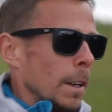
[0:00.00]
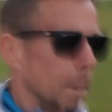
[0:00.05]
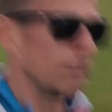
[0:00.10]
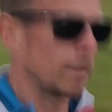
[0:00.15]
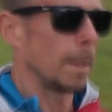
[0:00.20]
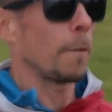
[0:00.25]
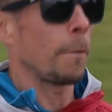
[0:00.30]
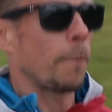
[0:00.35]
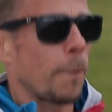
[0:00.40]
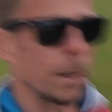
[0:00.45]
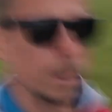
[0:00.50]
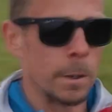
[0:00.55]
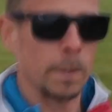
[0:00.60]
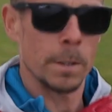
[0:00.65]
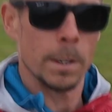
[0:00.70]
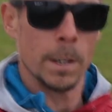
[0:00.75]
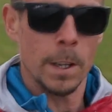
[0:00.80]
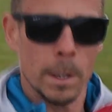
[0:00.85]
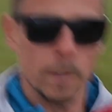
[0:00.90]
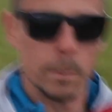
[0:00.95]
different.
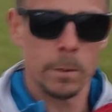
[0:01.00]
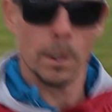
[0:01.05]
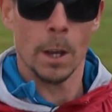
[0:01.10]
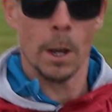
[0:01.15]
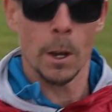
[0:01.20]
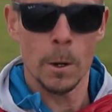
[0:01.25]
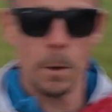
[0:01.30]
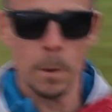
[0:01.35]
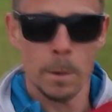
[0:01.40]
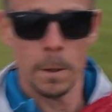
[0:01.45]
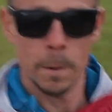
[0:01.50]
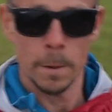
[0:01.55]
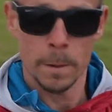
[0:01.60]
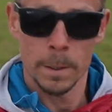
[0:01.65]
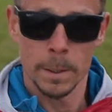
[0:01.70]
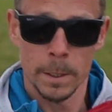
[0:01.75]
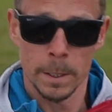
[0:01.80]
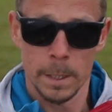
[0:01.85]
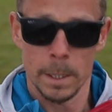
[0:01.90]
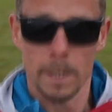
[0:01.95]
So
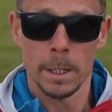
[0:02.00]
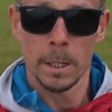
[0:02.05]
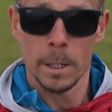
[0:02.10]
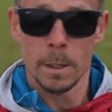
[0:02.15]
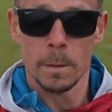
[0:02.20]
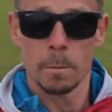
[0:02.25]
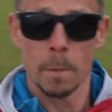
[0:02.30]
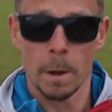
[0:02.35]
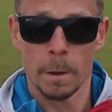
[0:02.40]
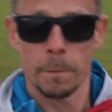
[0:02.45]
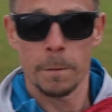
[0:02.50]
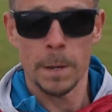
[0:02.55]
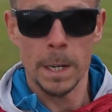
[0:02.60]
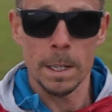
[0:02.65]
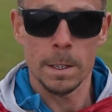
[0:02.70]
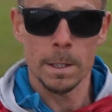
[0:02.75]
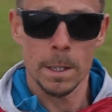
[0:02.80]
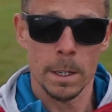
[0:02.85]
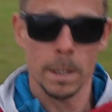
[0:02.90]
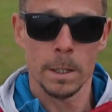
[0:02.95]
my
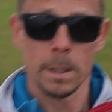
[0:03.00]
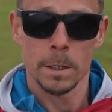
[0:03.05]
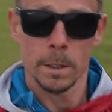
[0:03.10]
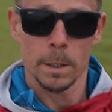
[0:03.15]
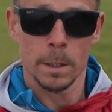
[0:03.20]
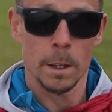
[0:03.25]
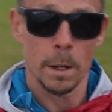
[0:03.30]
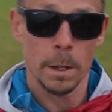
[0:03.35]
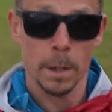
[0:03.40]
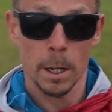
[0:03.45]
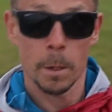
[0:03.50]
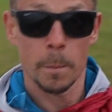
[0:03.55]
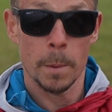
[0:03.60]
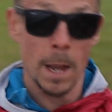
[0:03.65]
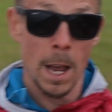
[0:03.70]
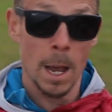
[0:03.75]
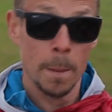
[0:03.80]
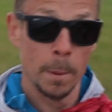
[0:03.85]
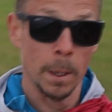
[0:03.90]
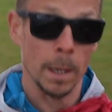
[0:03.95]
feet are gonna be
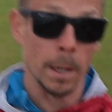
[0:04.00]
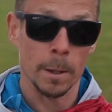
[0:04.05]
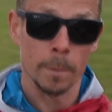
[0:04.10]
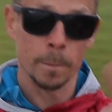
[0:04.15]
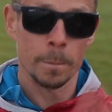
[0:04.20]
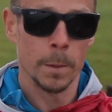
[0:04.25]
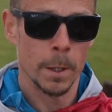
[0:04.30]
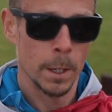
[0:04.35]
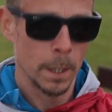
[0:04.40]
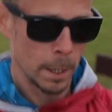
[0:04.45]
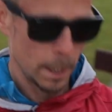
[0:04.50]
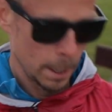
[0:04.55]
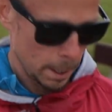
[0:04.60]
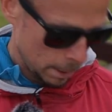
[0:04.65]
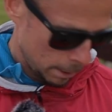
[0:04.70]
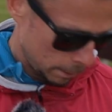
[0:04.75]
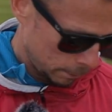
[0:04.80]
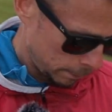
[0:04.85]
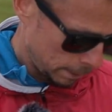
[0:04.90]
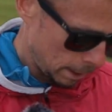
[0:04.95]
happy.
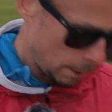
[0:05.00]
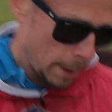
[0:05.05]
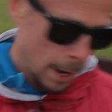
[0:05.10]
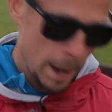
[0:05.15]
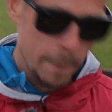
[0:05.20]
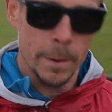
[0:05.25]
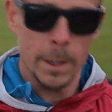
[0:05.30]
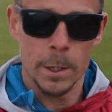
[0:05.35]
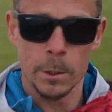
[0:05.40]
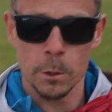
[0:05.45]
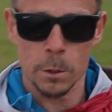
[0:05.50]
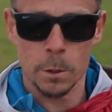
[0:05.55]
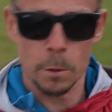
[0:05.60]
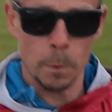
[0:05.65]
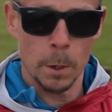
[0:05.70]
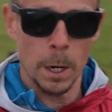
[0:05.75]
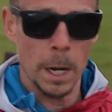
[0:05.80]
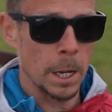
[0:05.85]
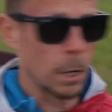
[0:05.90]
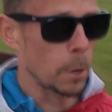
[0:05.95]
So there we have it, just a
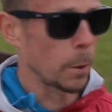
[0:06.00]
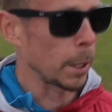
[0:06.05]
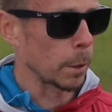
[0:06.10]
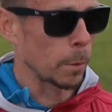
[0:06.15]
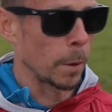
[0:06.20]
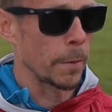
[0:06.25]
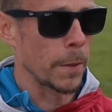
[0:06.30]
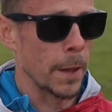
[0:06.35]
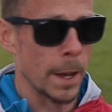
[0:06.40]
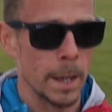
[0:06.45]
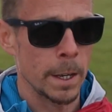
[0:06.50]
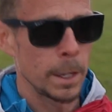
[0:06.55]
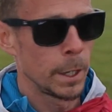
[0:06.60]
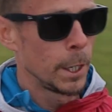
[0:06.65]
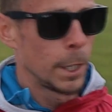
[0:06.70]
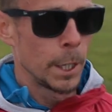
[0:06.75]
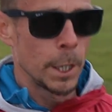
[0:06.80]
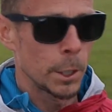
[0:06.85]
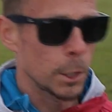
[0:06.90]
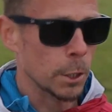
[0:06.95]
really quick one there.
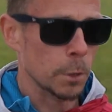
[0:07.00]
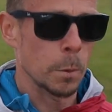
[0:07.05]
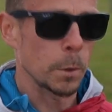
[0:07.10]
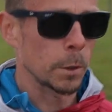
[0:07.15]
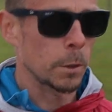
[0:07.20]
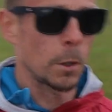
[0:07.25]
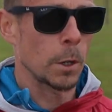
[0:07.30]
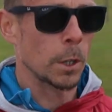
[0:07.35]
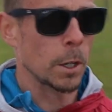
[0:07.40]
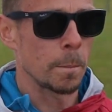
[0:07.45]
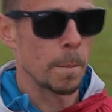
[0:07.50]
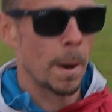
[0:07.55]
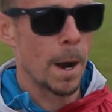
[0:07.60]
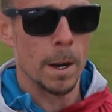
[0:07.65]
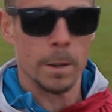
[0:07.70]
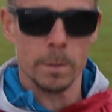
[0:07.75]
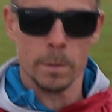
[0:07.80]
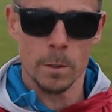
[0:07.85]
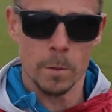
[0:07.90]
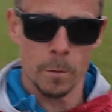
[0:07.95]
Just wanted a
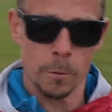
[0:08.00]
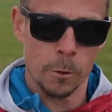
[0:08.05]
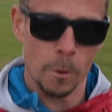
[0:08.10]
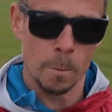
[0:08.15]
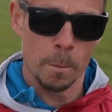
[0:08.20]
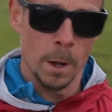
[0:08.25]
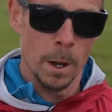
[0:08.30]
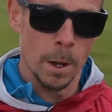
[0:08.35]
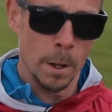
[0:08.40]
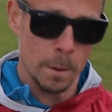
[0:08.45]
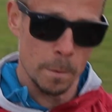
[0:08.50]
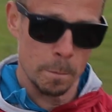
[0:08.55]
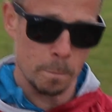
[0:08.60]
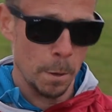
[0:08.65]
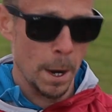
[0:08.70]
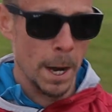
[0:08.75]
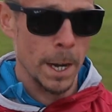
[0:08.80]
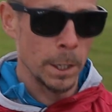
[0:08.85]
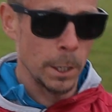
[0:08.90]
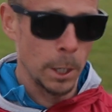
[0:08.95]
comparison from
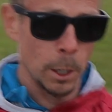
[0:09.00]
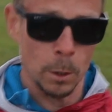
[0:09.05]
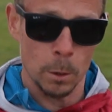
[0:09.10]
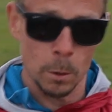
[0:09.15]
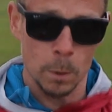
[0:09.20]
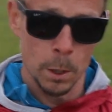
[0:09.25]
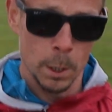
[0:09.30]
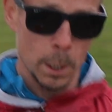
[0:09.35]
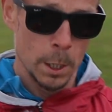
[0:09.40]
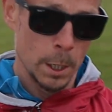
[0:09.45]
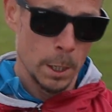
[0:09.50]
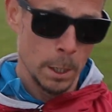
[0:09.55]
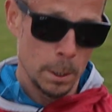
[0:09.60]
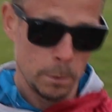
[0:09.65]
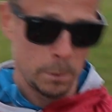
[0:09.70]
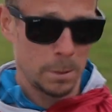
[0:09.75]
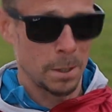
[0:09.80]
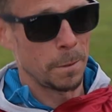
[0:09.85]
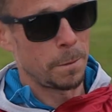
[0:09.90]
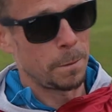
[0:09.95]
brand new
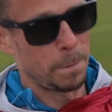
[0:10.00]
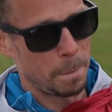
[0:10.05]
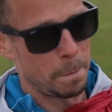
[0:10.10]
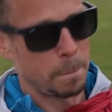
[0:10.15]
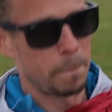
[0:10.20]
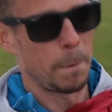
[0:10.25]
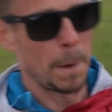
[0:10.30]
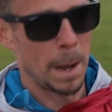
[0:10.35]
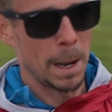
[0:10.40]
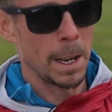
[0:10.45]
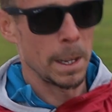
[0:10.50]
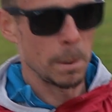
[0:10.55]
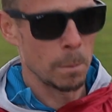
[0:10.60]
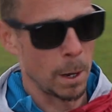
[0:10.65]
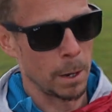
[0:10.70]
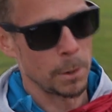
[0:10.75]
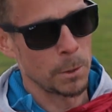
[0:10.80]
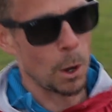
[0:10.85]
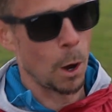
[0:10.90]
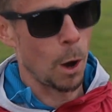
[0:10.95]
to fairly,
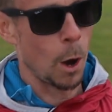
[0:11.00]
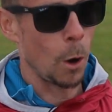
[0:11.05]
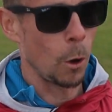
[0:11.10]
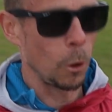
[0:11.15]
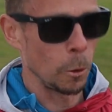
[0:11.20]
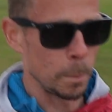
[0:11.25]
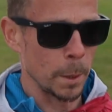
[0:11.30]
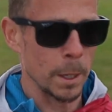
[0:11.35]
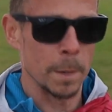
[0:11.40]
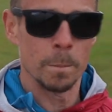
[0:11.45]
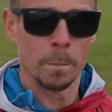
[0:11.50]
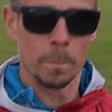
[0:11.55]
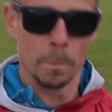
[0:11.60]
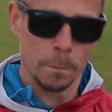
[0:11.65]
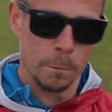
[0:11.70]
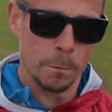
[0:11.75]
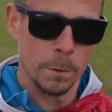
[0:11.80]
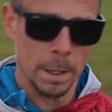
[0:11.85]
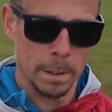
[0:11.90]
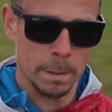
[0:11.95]
well, not old, but
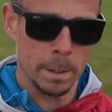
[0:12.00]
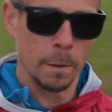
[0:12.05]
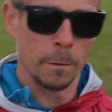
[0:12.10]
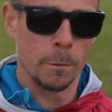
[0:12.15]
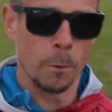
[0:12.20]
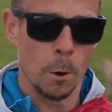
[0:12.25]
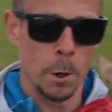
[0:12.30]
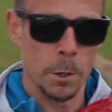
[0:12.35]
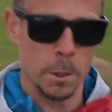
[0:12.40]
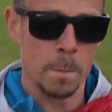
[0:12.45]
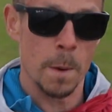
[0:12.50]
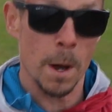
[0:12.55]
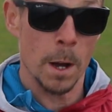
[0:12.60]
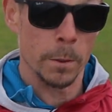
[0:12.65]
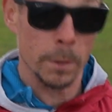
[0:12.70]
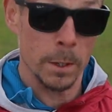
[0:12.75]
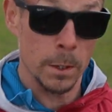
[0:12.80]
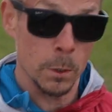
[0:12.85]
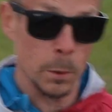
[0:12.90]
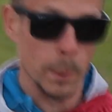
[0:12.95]
let's say 400
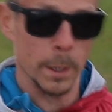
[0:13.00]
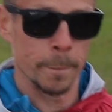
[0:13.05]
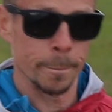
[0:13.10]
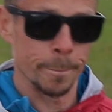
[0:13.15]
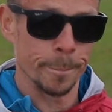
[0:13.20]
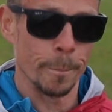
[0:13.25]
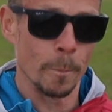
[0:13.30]
miles into it.